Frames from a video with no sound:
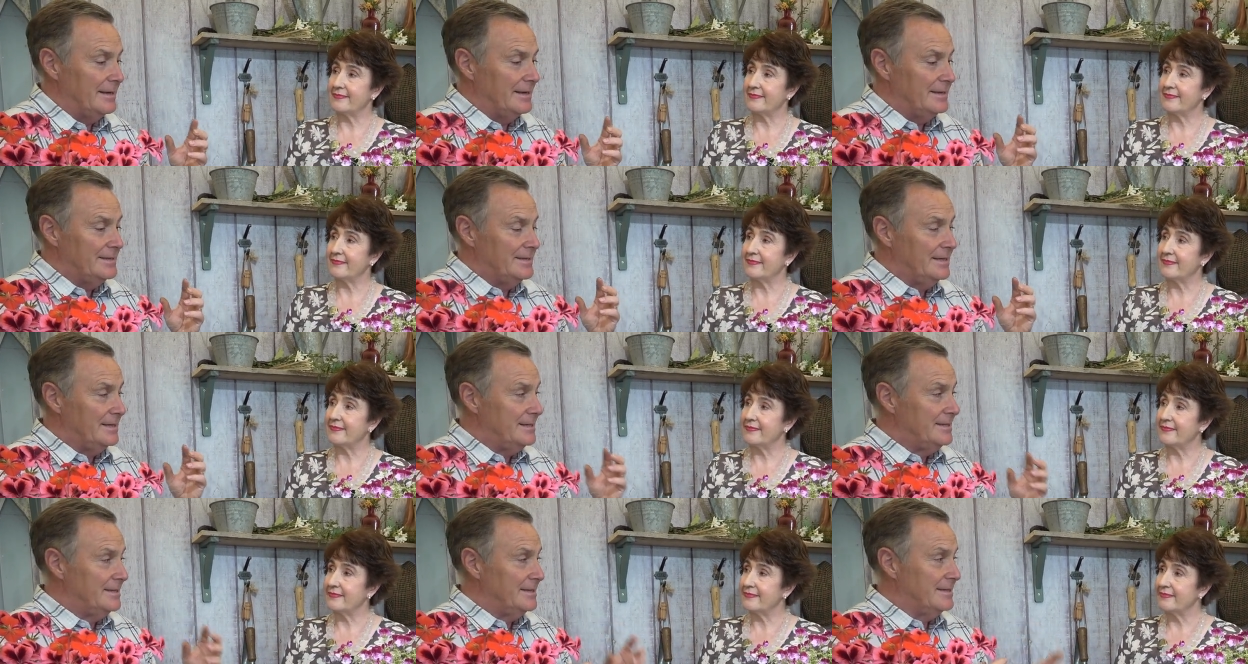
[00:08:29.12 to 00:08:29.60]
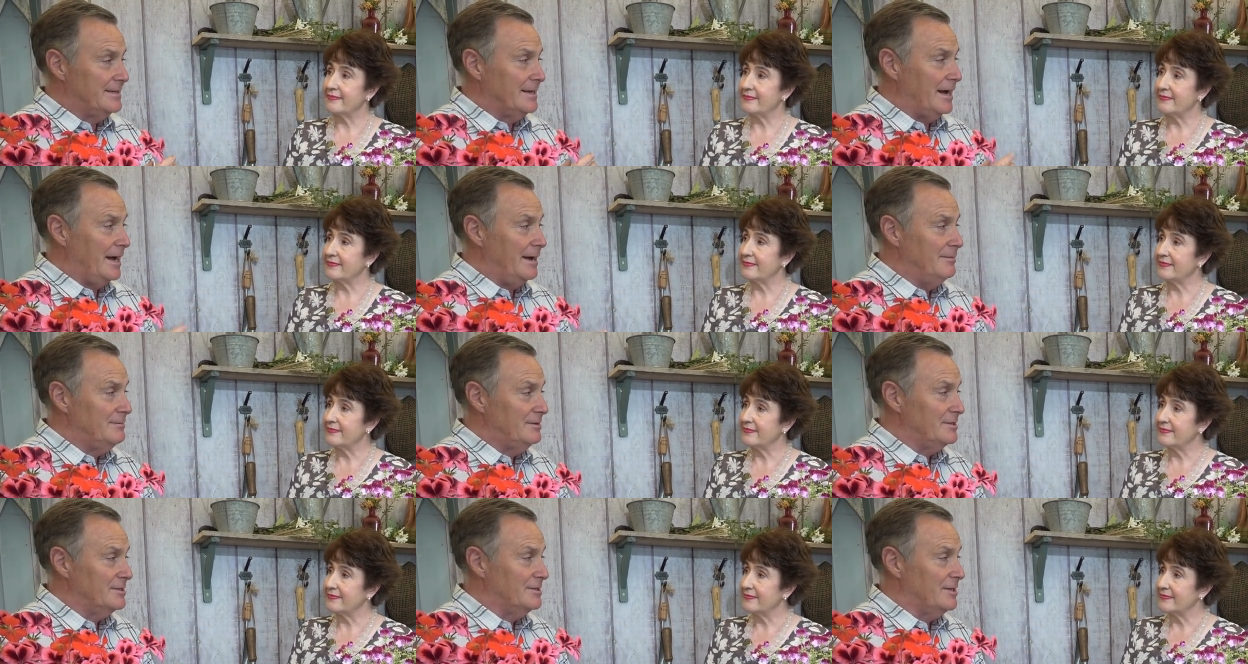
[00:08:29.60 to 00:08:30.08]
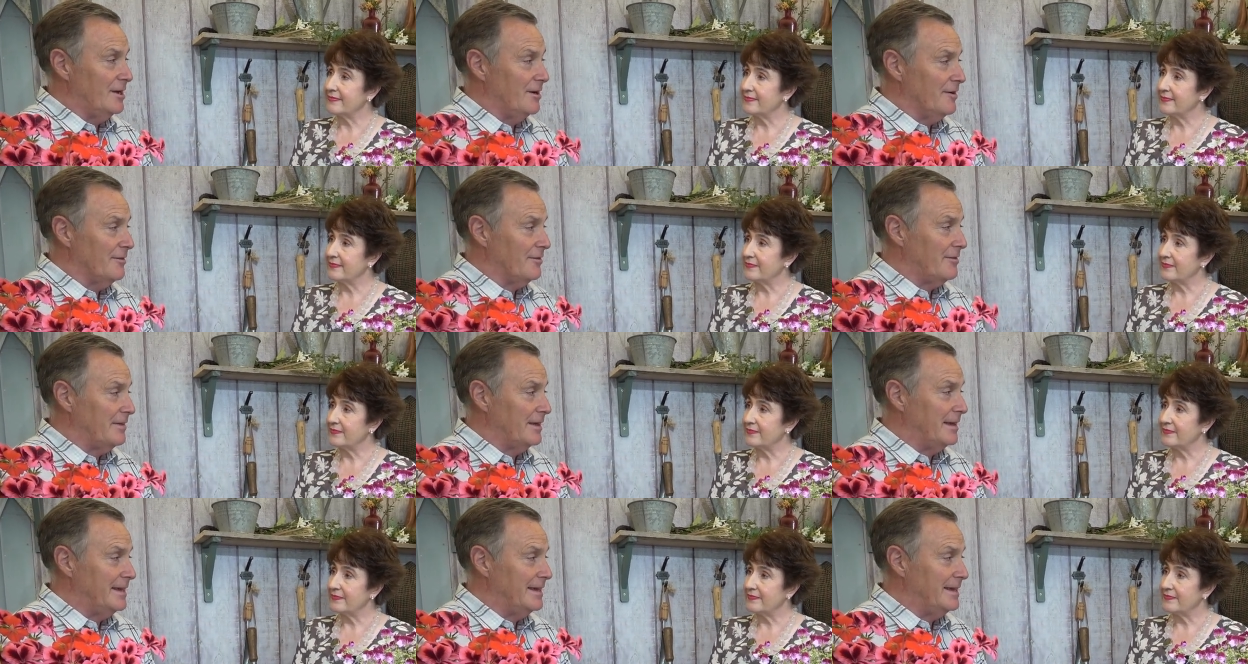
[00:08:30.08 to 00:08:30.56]
Speaker 1: is this the time to start
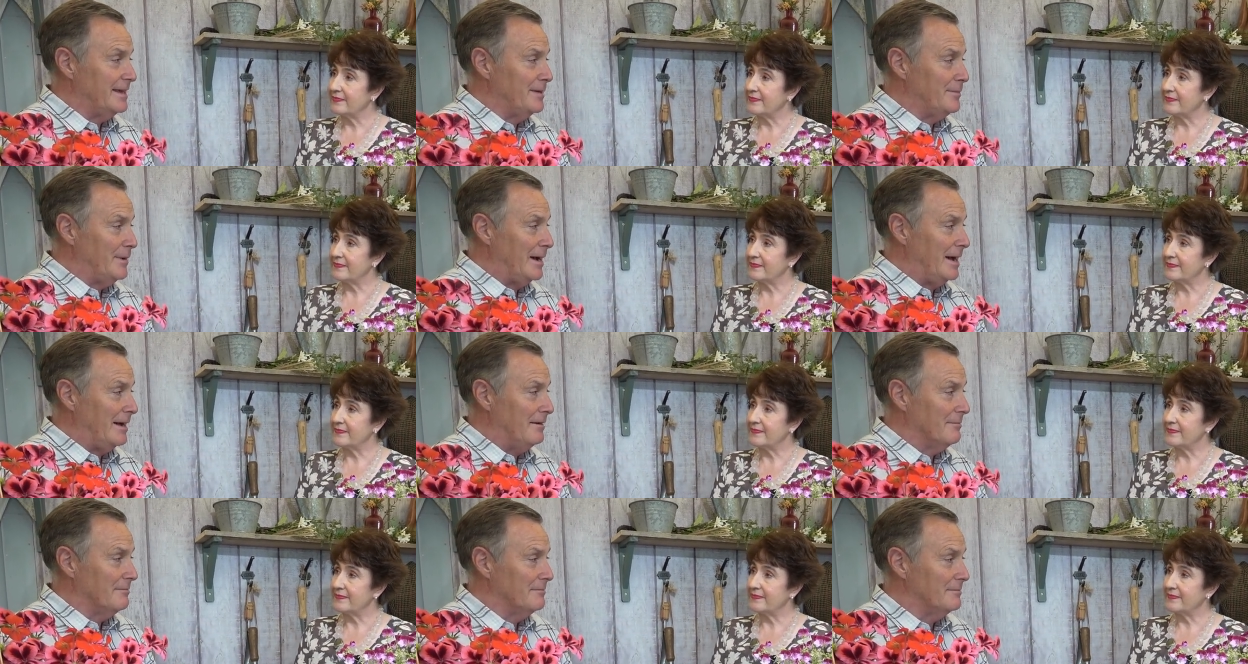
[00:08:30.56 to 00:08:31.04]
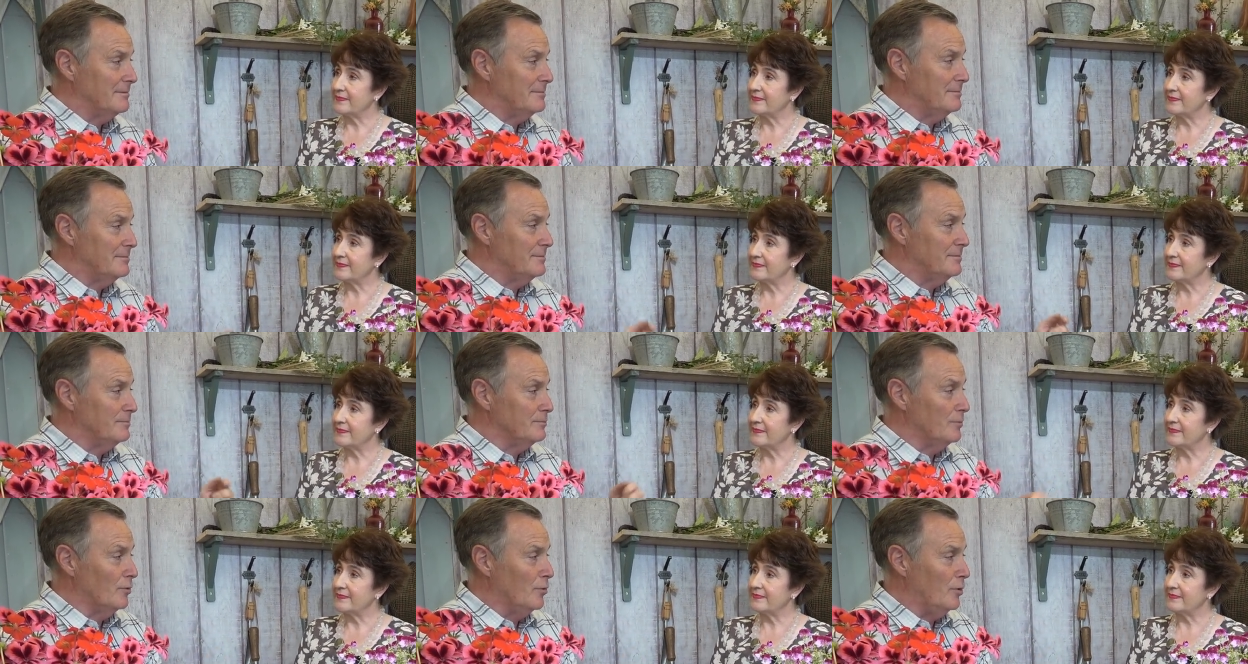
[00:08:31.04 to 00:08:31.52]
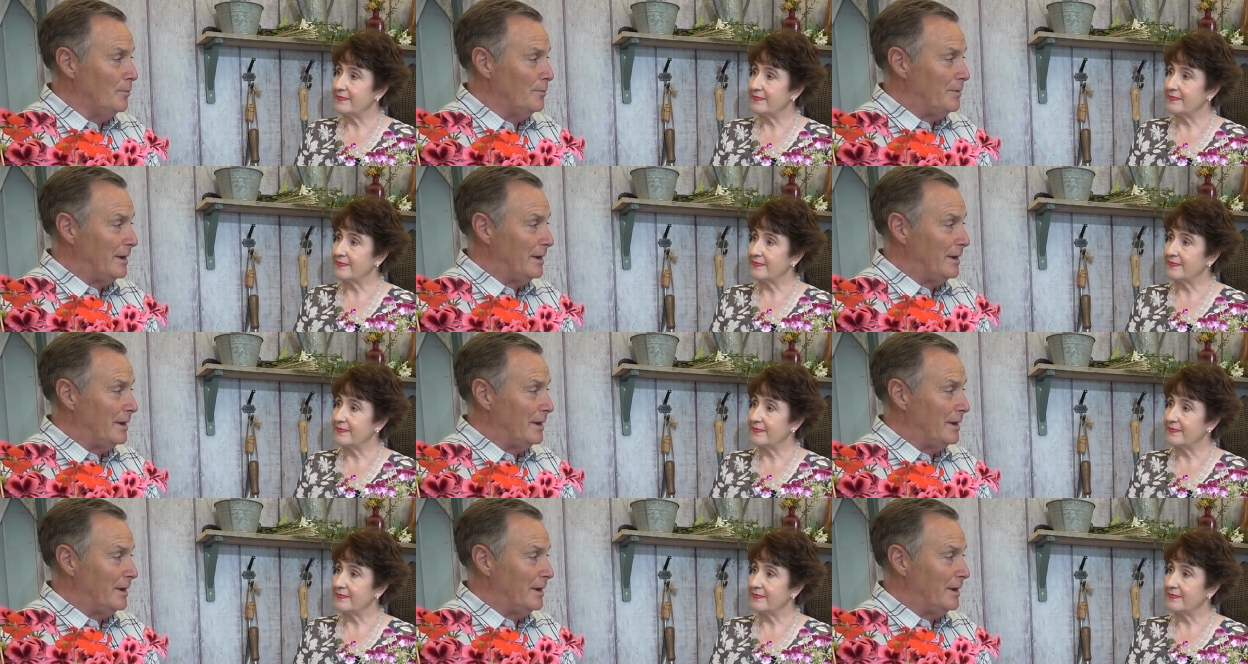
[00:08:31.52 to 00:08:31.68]
thinking about more